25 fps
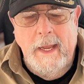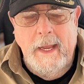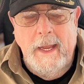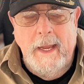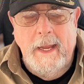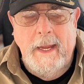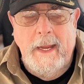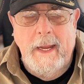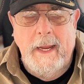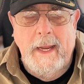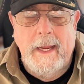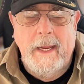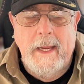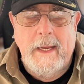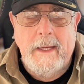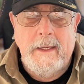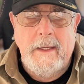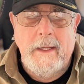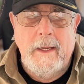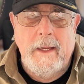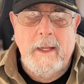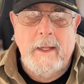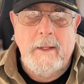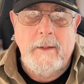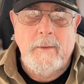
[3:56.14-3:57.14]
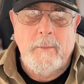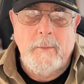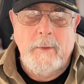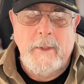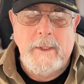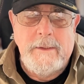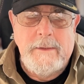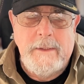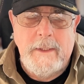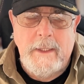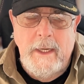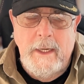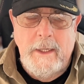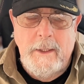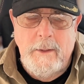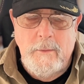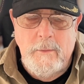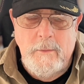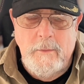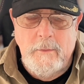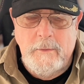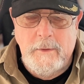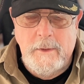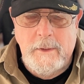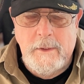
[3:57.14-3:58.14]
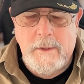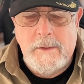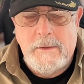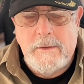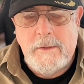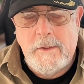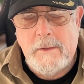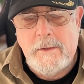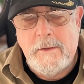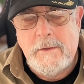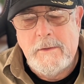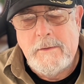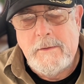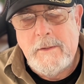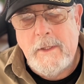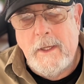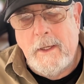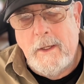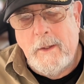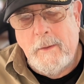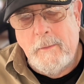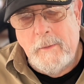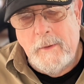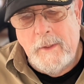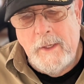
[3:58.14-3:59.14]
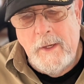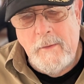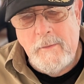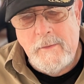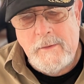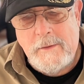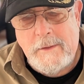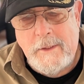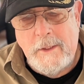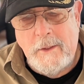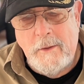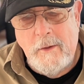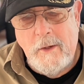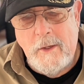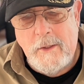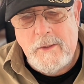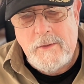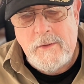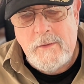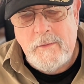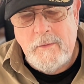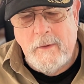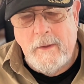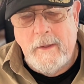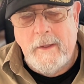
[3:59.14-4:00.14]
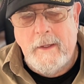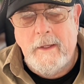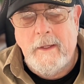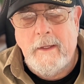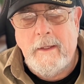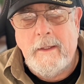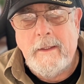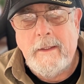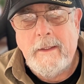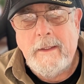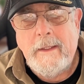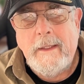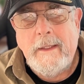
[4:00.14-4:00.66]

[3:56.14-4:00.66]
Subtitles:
And the reason I know this is when I was in Australia